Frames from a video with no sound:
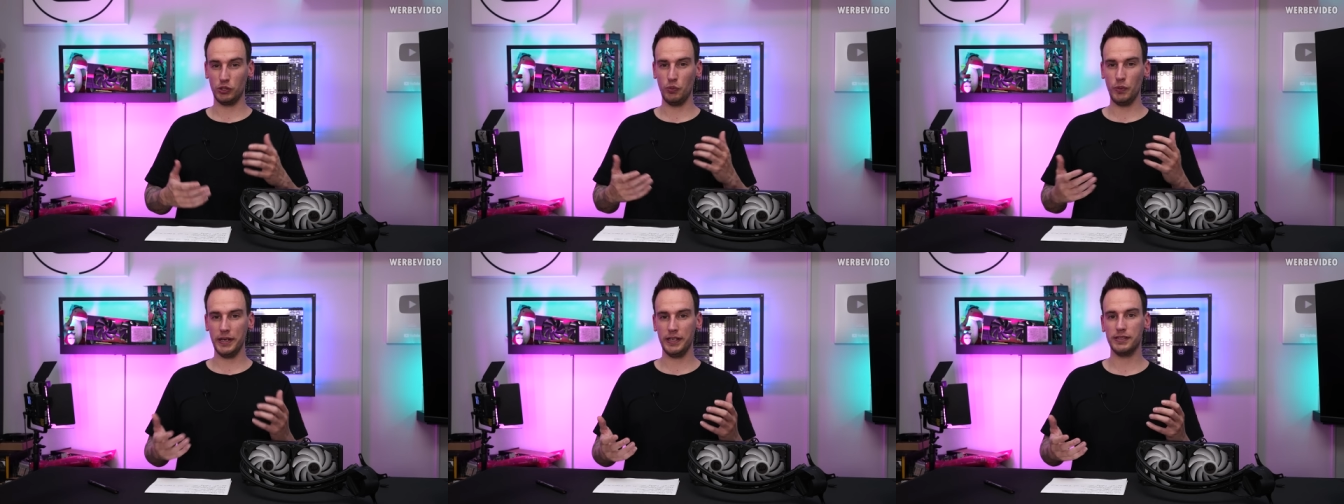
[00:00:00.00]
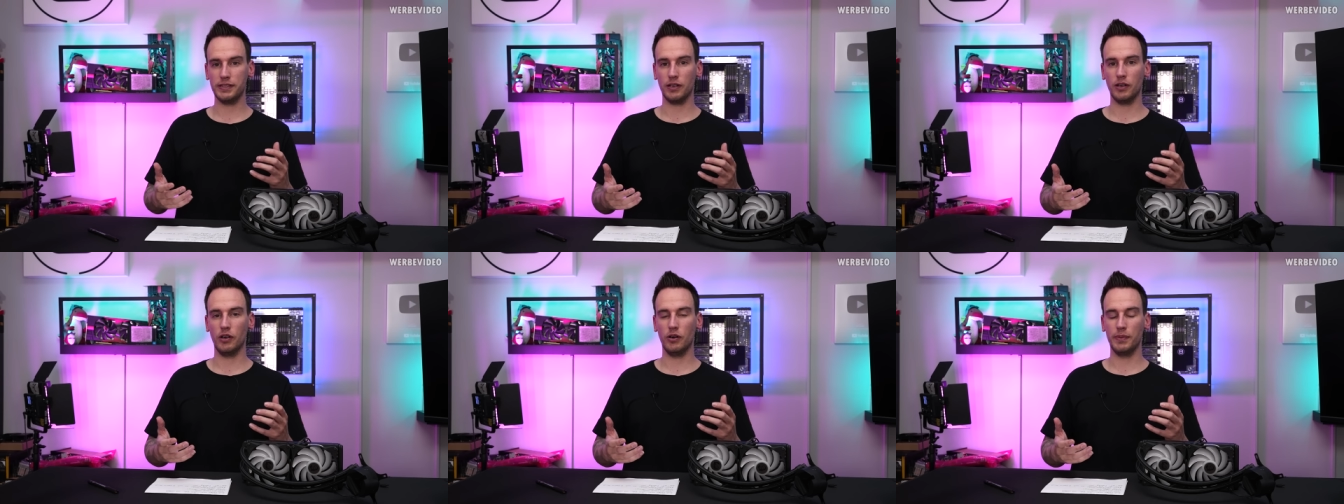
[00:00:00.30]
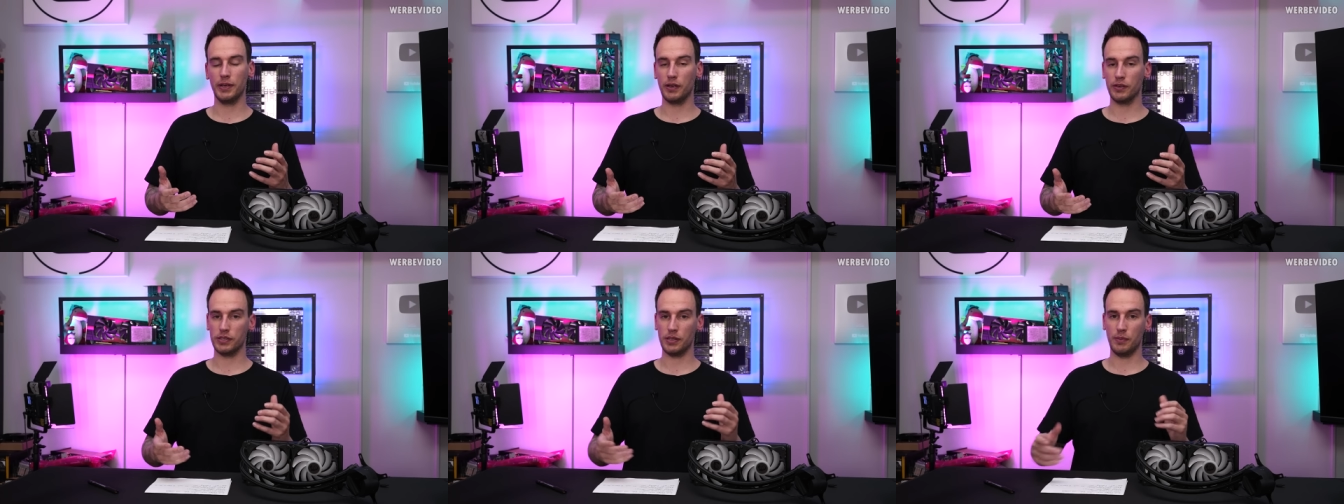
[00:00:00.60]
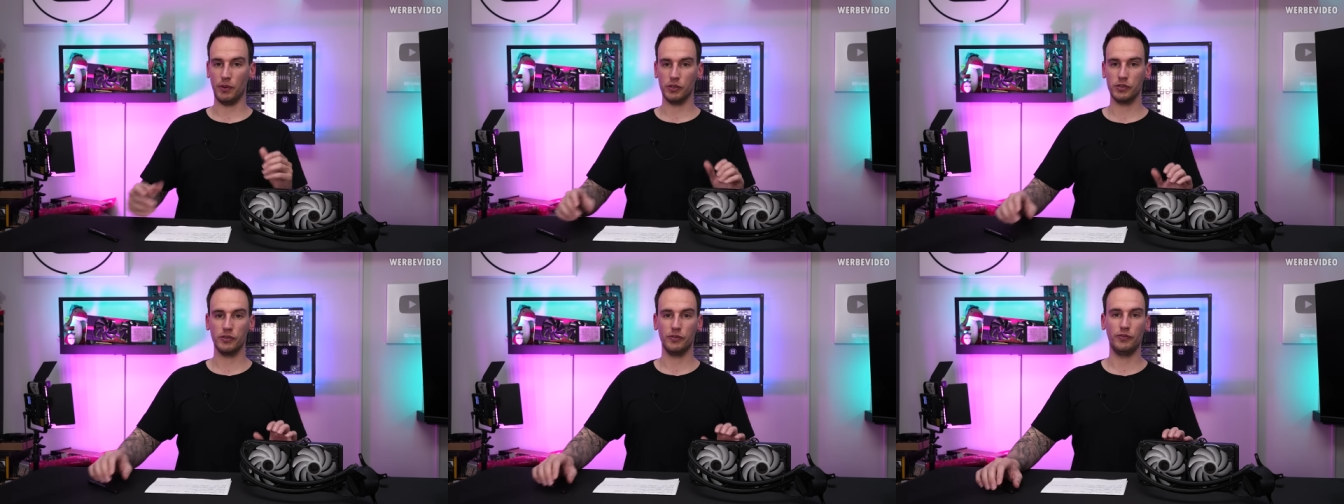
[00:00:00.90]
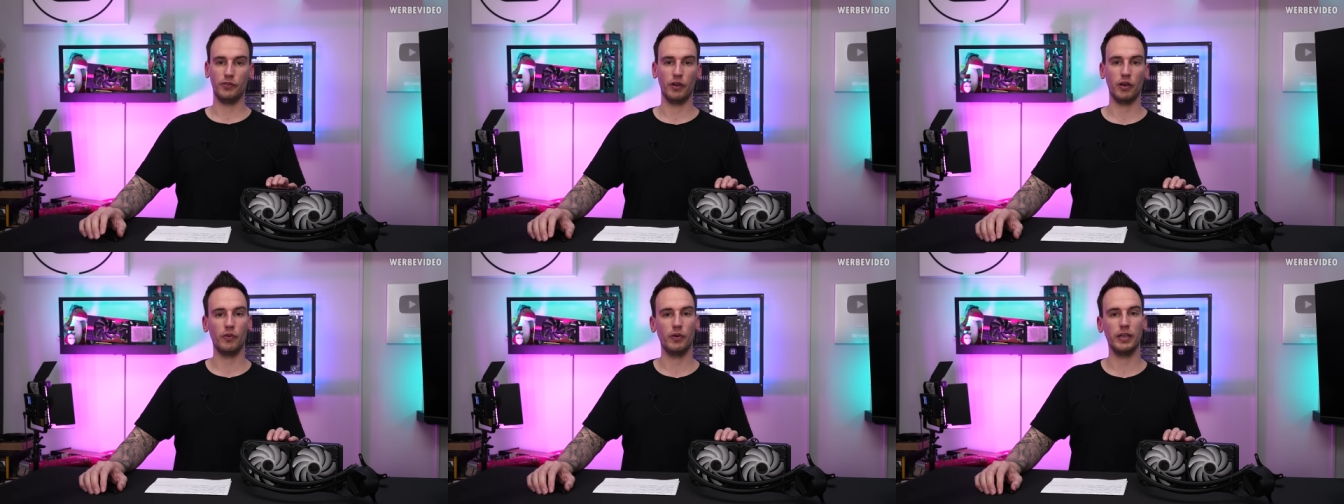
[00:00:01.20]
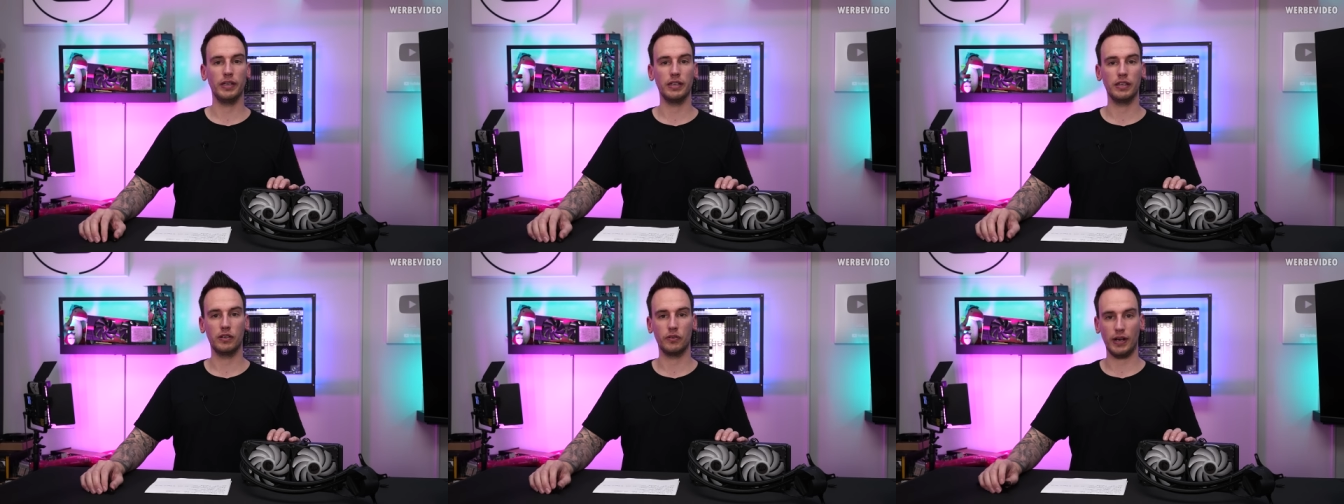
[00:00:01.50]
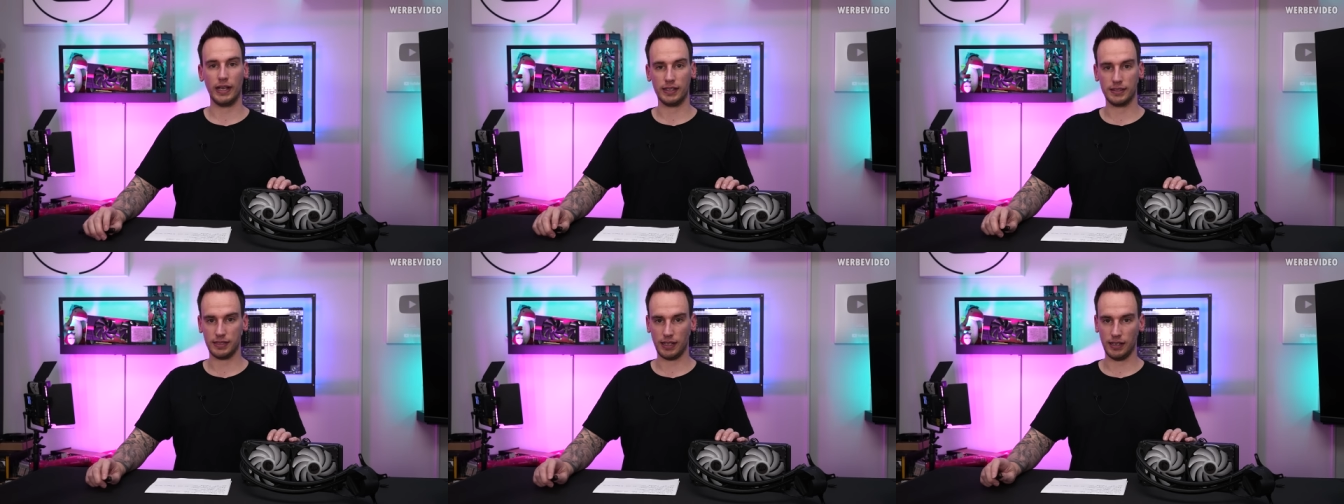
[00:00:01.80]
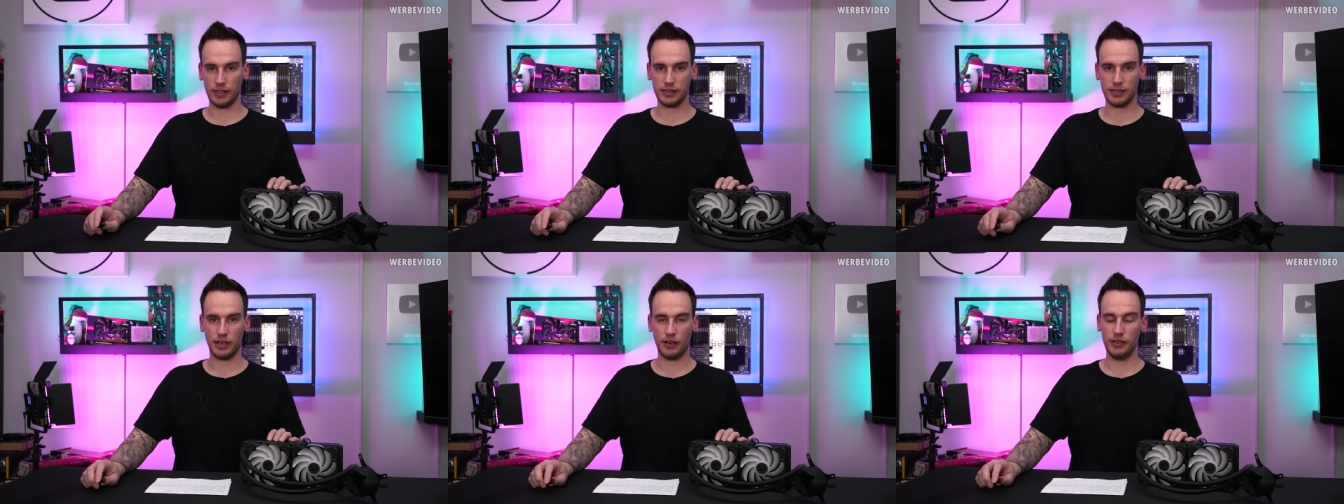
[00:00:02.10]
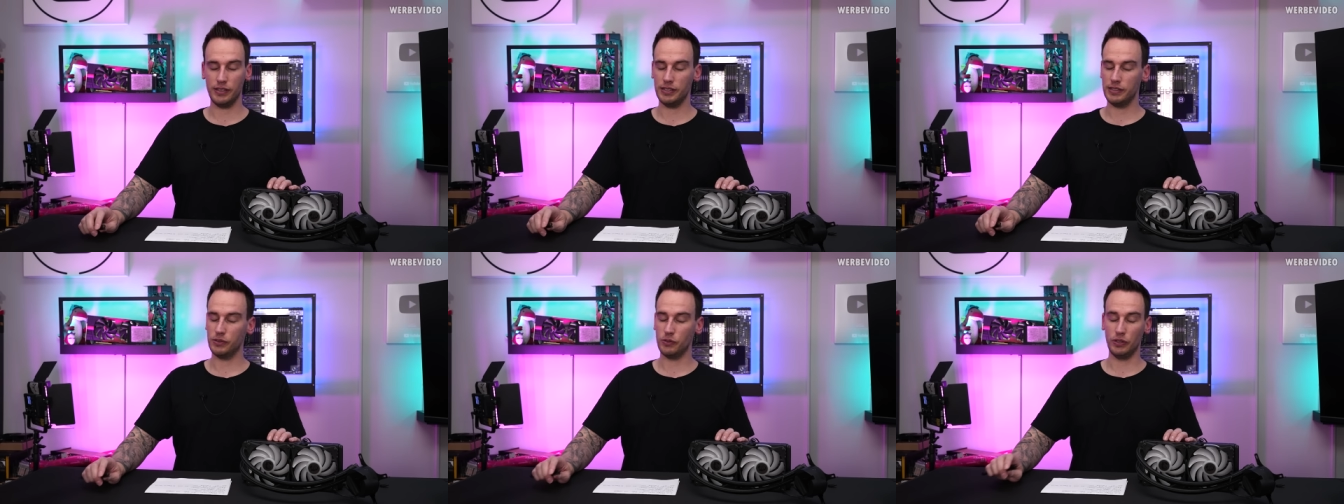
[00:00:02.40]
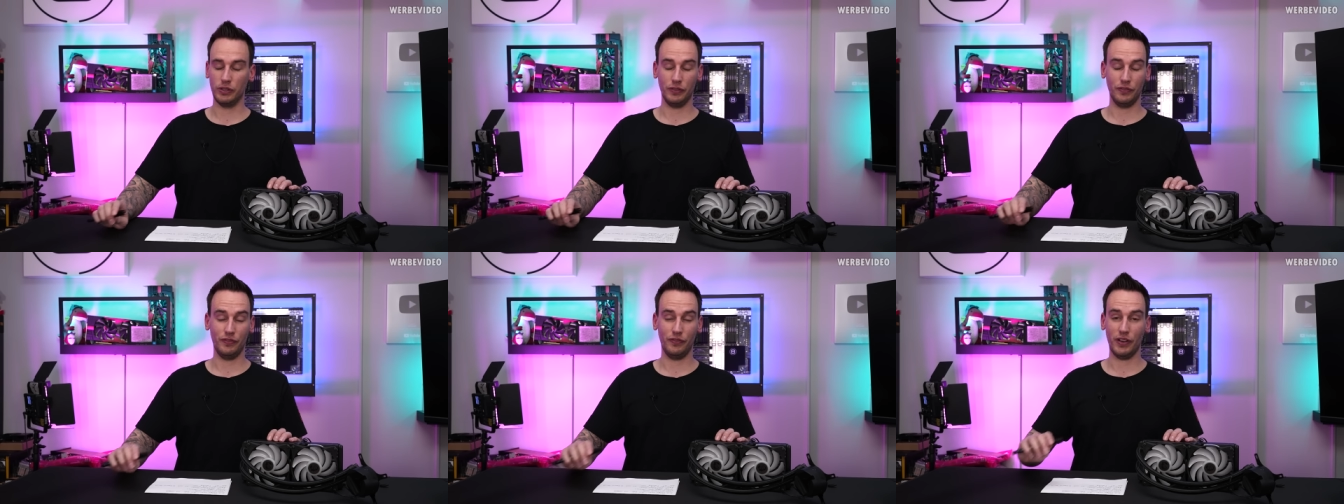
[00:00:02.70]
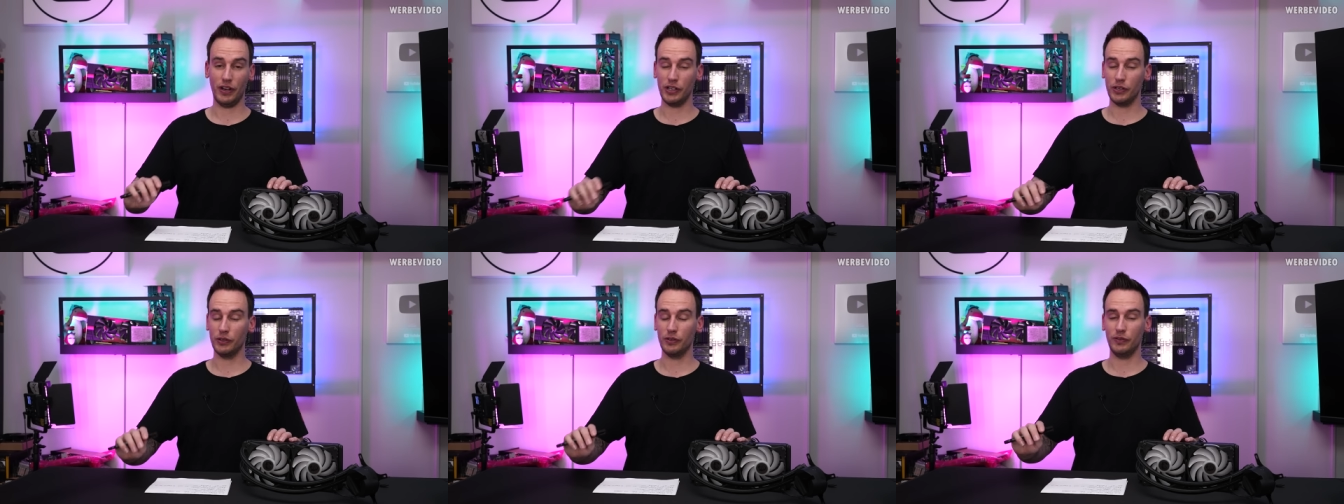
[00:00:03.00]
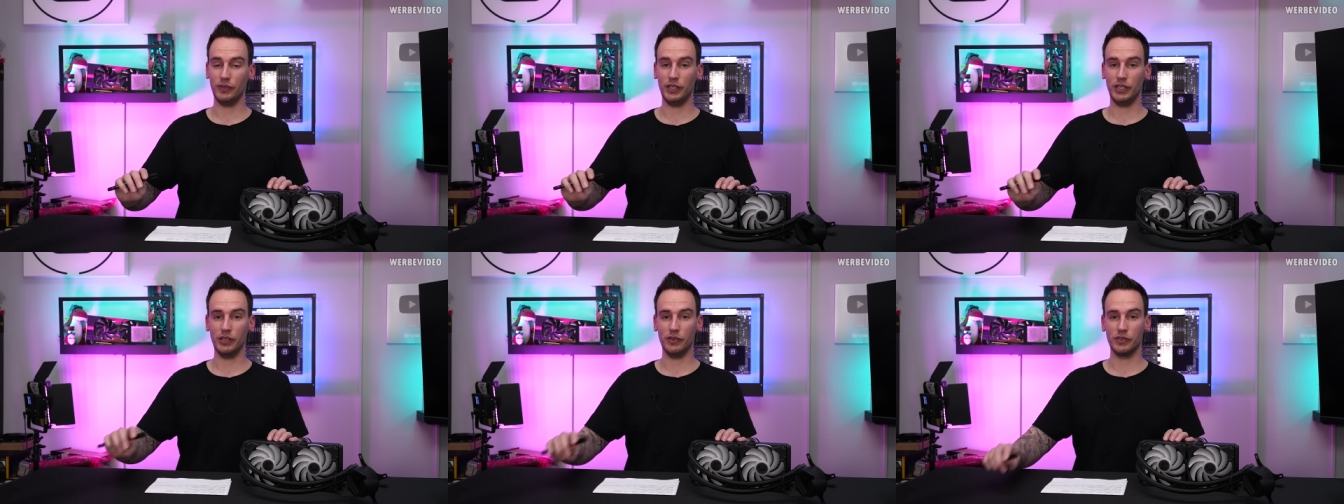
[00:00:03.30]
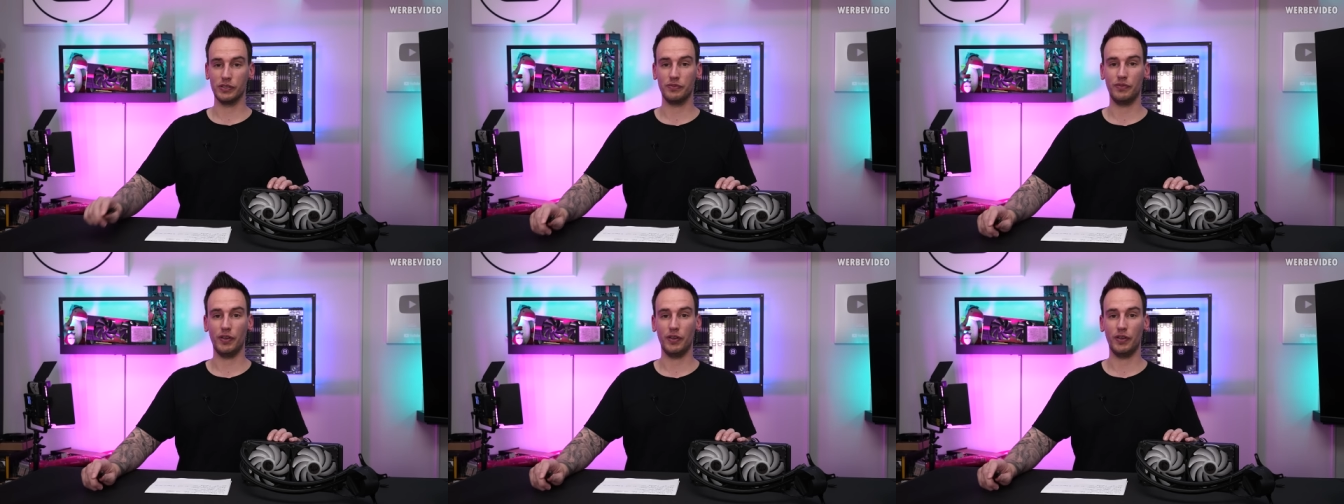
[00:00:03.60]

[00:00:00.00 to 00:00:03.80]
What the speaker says: 2 weeks ago, because I'm also following Greg Salazar, he's doing very good videos,